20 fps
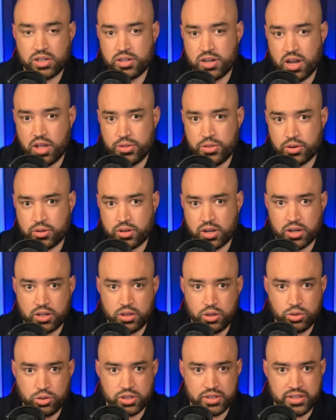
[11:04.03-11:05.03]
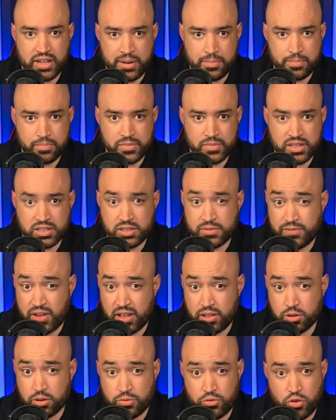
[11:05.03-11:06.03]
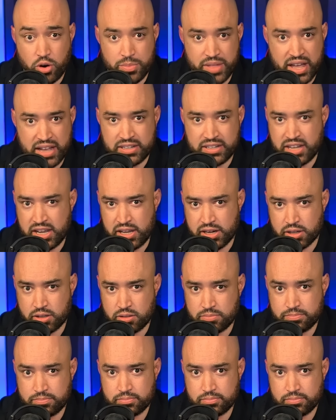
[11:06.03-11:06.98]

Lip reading: another conclusion that is followed from that data.